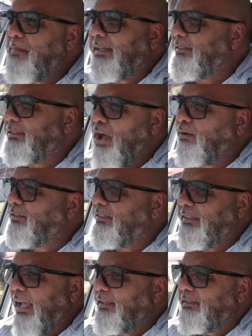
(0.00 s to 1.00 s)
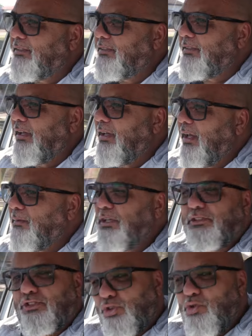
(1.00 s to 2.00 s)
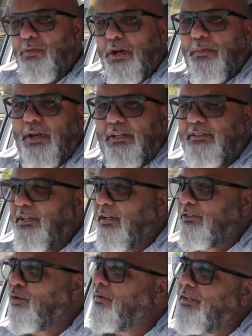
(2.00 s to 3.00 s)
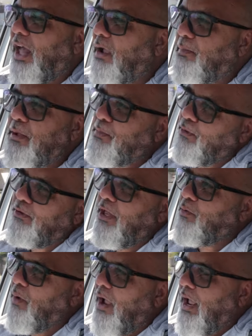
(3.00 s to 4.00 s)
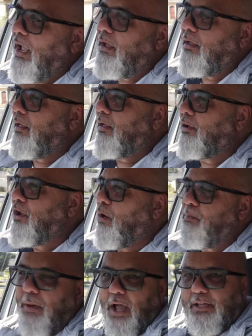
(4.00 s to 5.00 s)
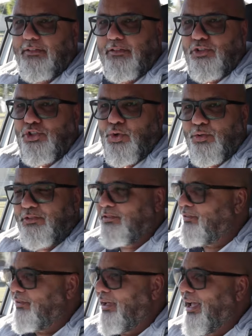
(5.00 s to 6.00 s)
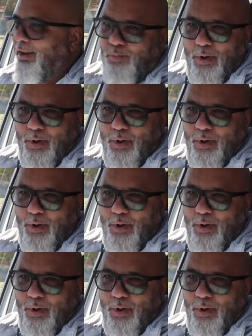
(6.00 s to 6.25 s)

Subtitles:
of makes no sense. I mean, it's too minimalistic. It's almost like people that wear, pluckies and shorts in